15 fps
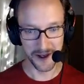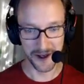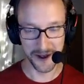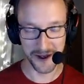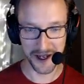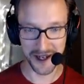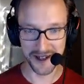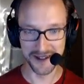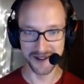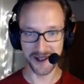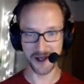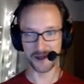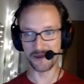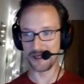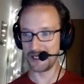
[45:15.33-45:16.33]
Okay,
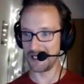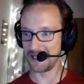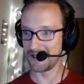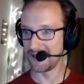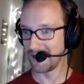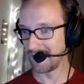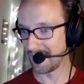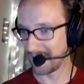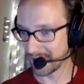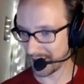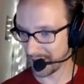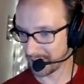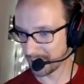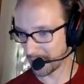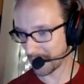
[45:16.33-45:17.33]
that'll be neat.
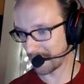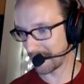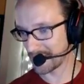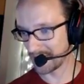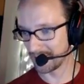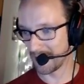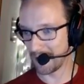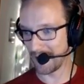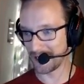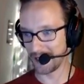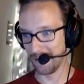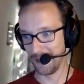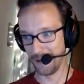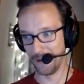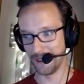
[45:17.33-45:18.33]
Okay, more questions. Maybe I don't
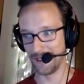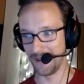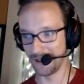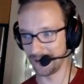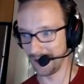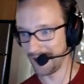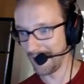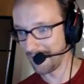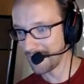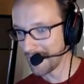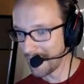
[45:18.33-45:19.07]
want to work on this right now.